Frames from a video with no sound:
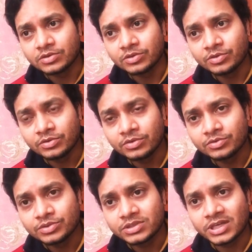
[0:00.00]

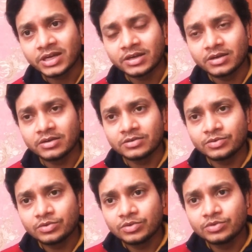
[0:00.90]

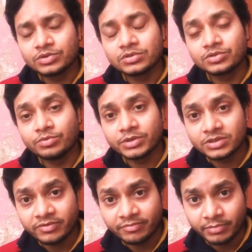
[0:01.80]
Don't lose too much
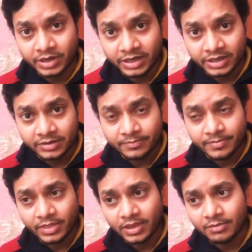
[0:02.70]
of money,
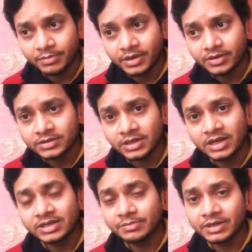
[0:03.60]
because
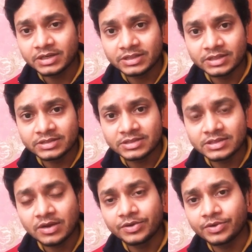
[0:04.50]
ultimately this is
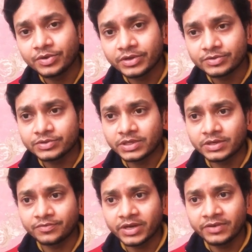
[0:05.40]
how you're going to
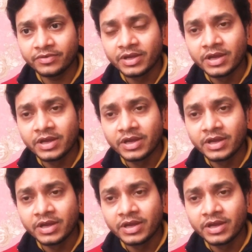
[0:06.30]
survive.